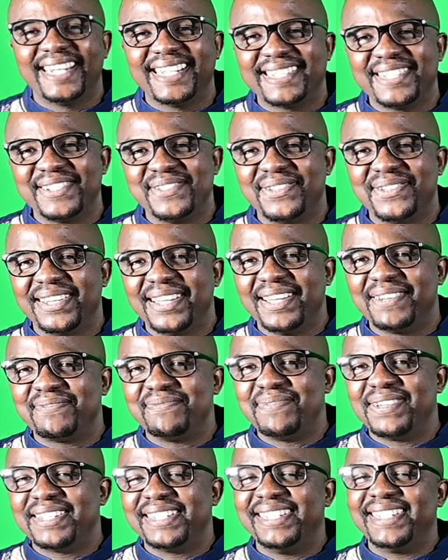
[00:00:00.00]
reason you
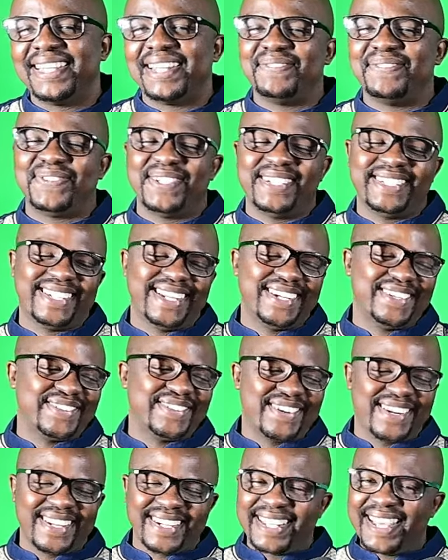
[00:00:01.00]
left. My political
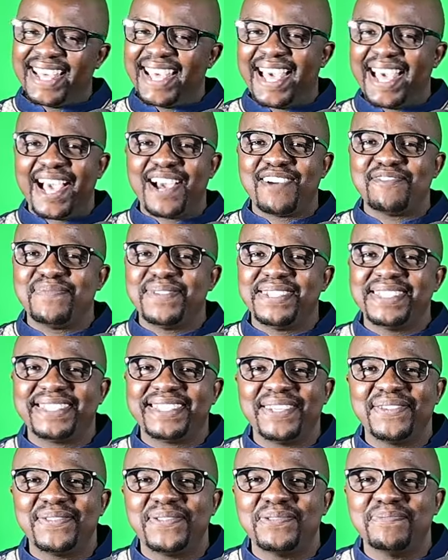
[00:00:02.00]
correct. I've been
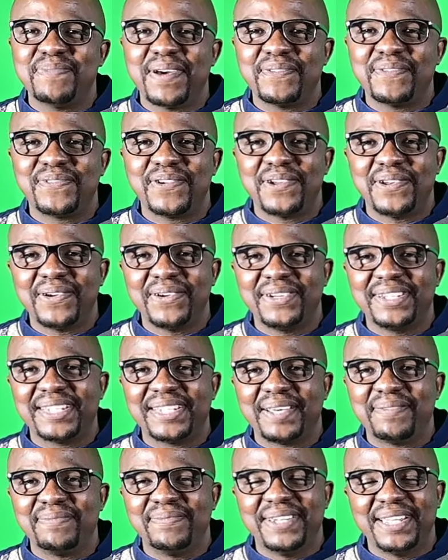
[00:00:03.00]
saying goodbye for a long
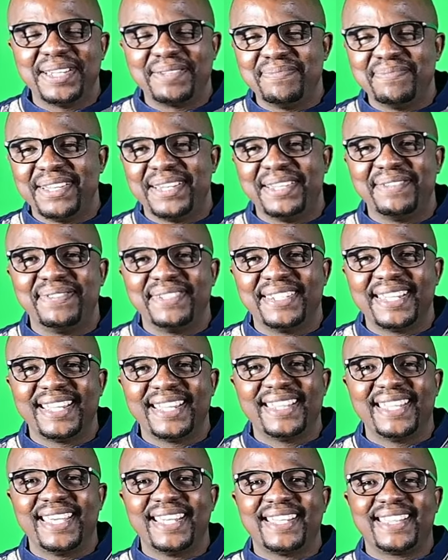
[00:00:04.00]
time. Let me leave it
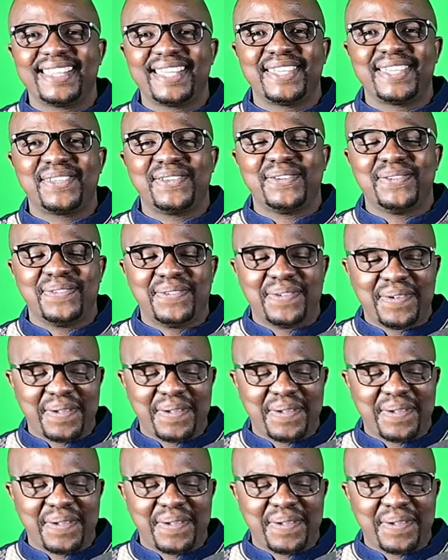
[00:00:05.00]
at that. Thank you.